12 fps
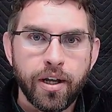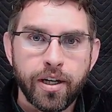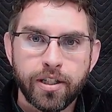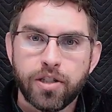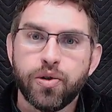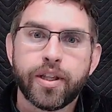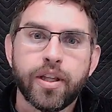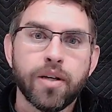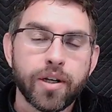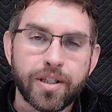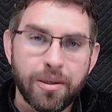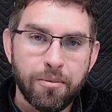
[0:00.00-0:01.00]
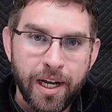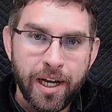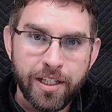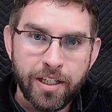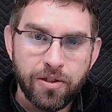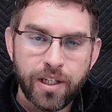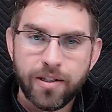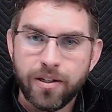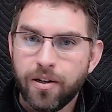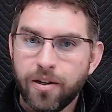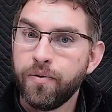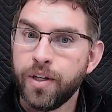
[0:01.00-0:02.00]
Here's a trick that works in my district.
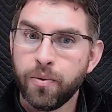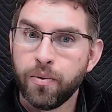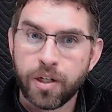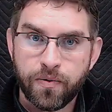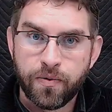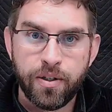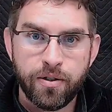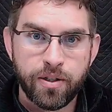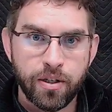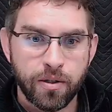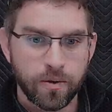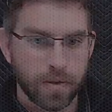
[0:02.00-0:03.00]
Hopefully it works for you too.